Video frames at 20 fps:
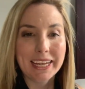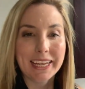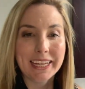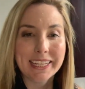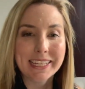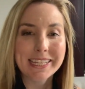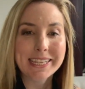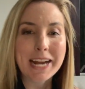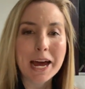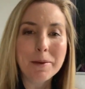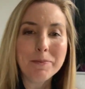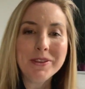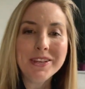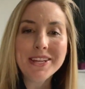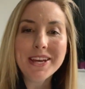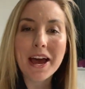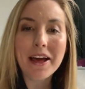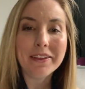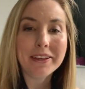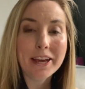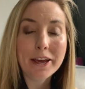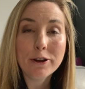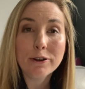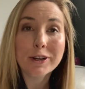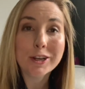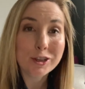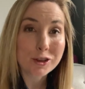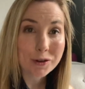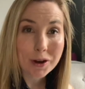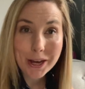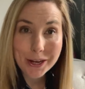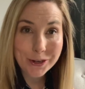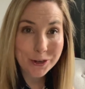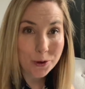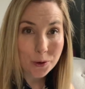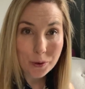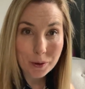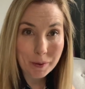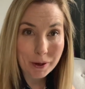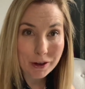Snapsy the Alligator is trying to
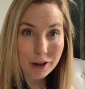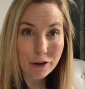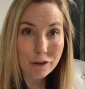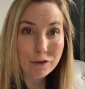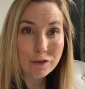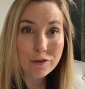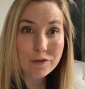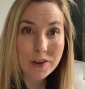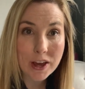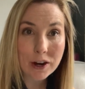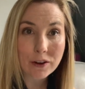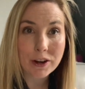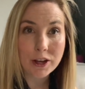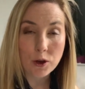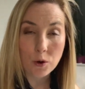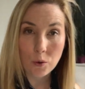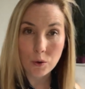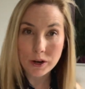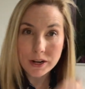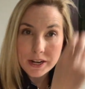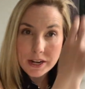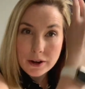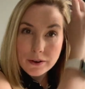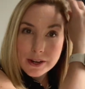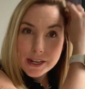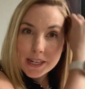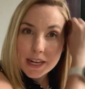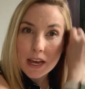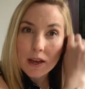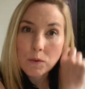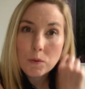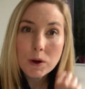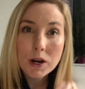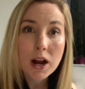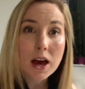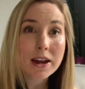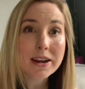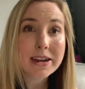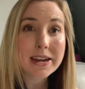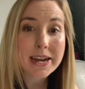go about a very ordinary day when
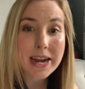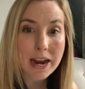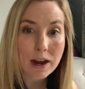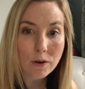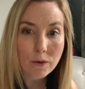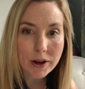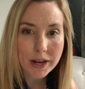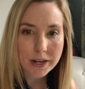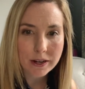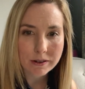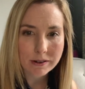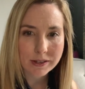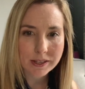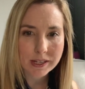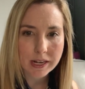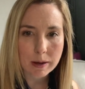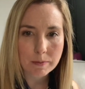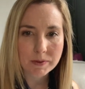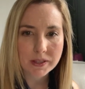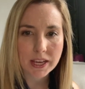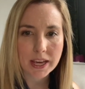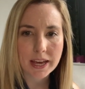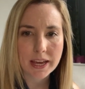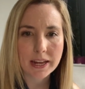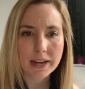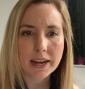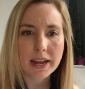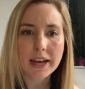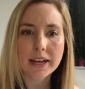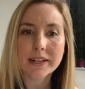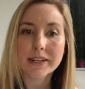a narrator steps in